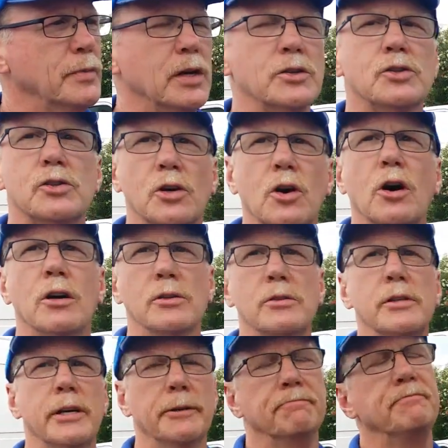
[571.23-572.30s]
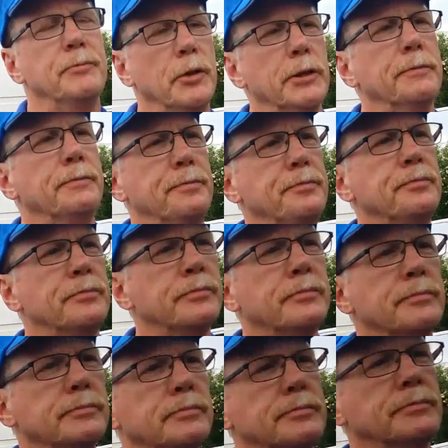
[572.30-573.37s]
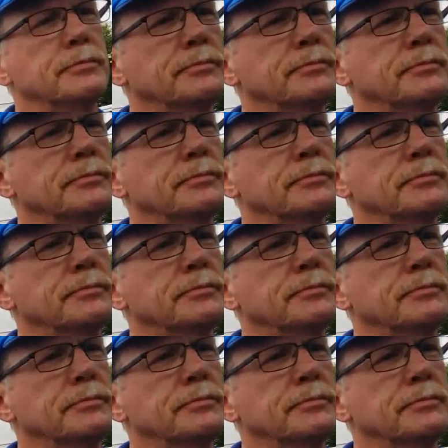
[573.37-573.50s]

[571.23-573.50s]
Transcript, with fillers: any They get back to you later. Yeah.